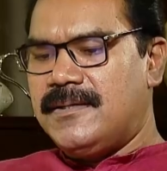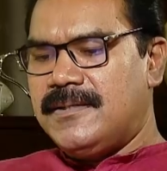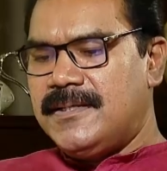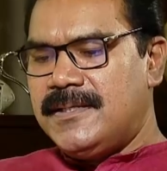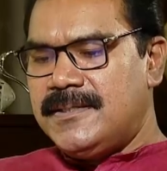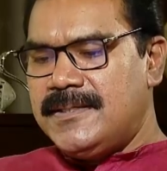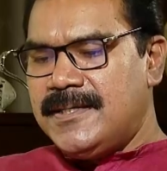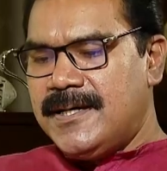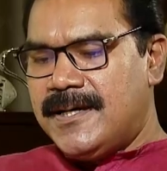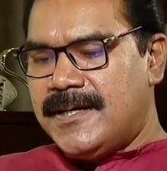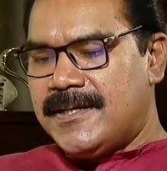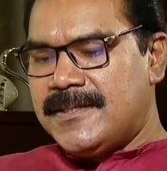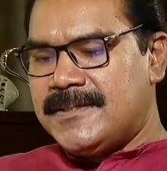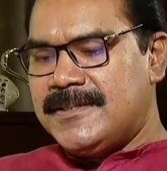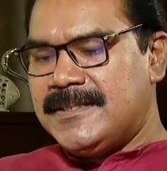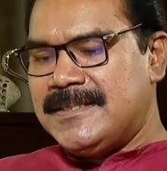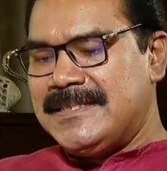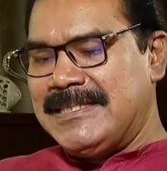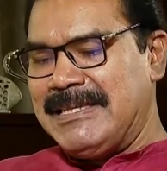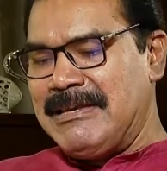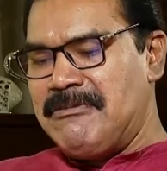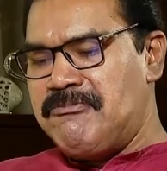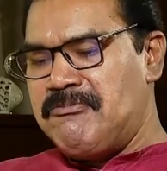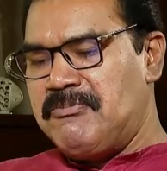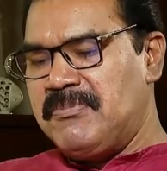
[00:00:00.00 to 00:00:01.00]
Did the
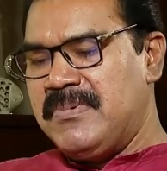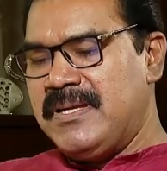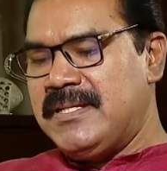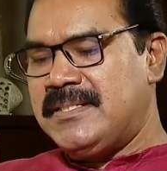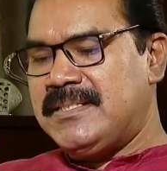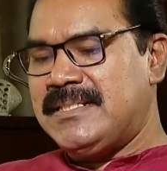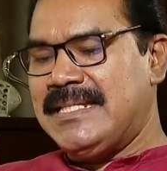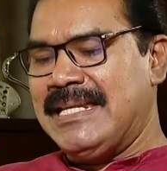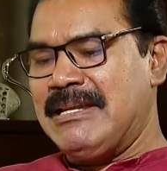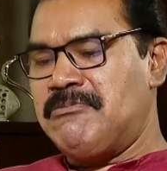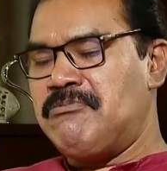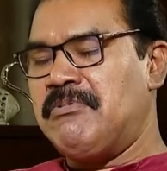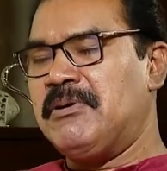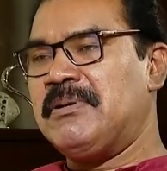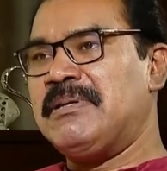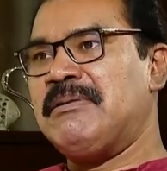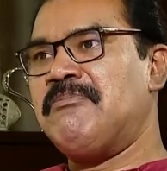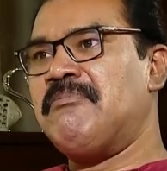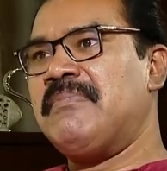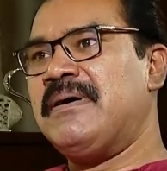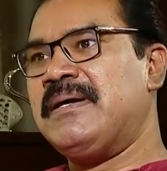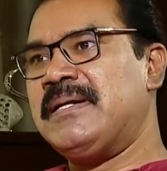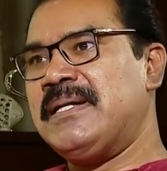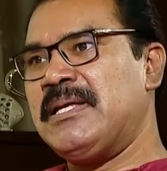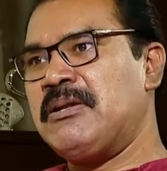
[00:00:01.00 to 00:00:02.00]
RSS chief mention about
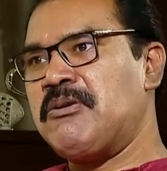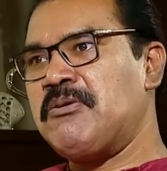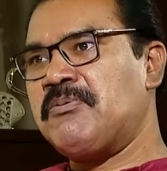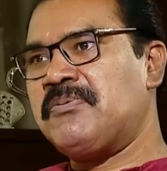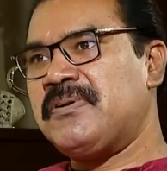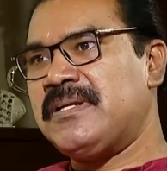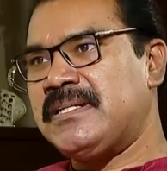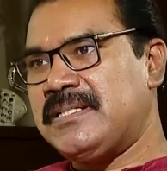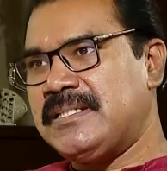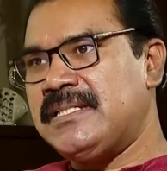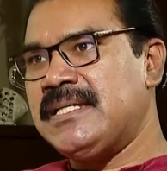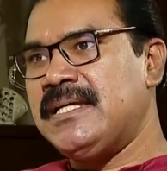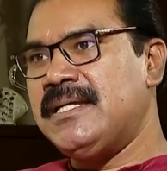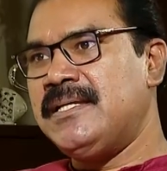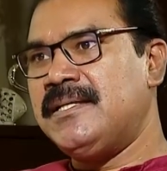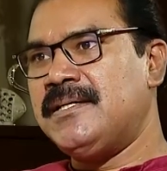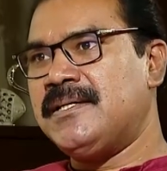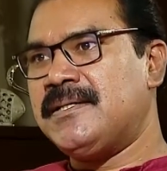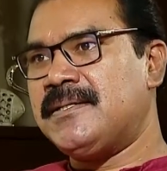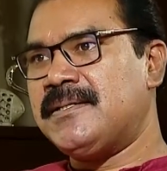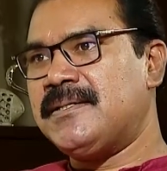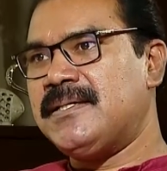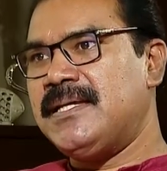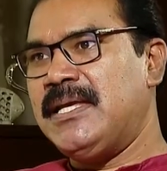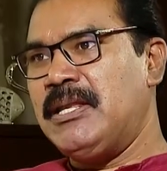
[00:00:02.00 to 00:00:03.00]
the murder of a
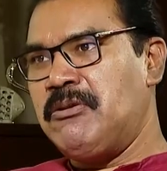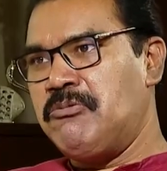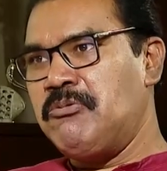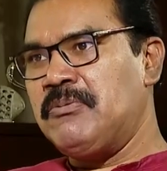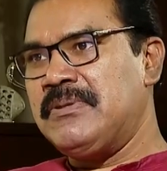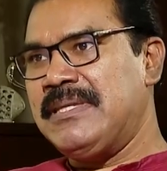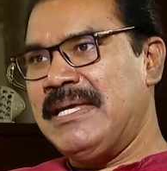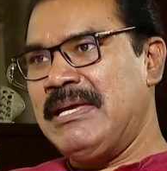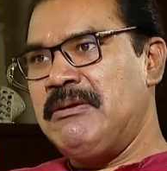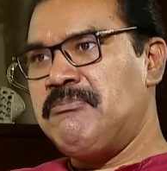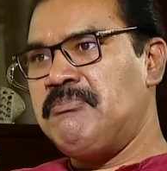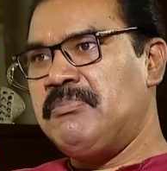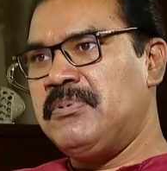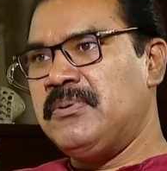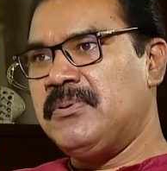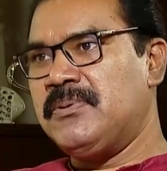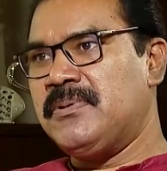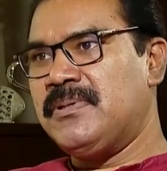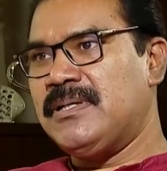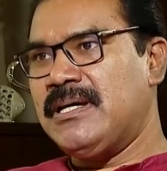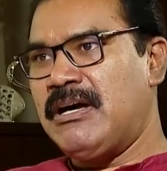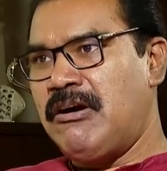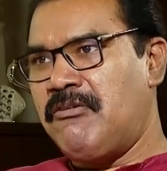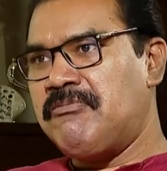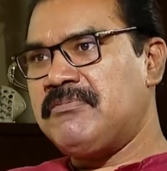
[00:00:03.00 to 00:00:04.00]
tailor in Udaipur
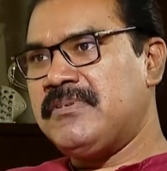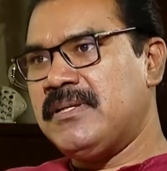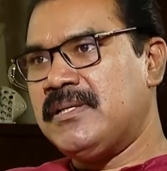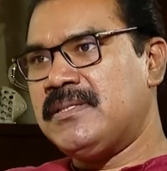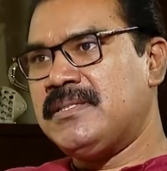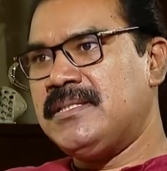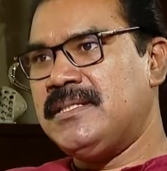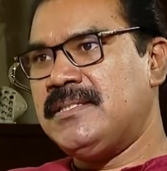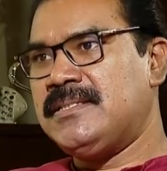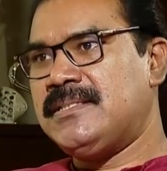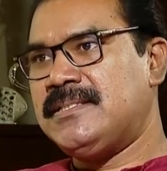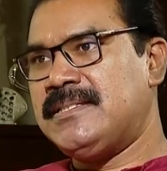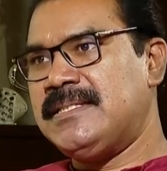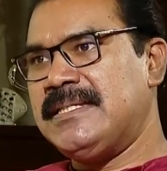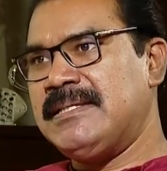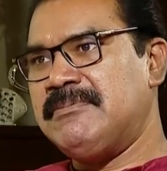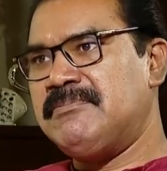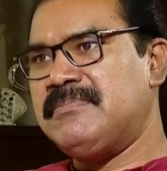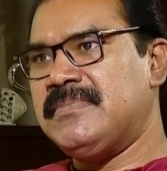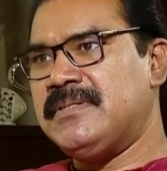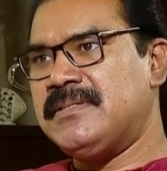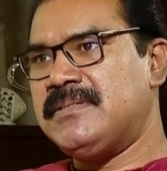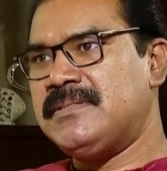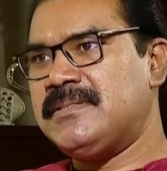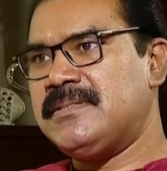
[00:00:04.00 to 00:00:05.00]
after these
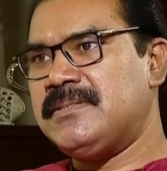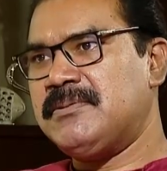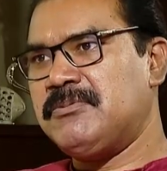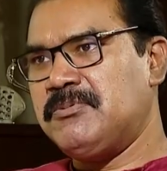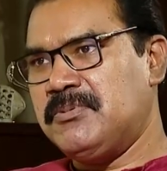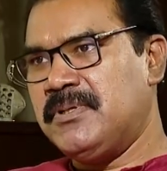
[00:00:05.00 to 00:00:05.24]
statements?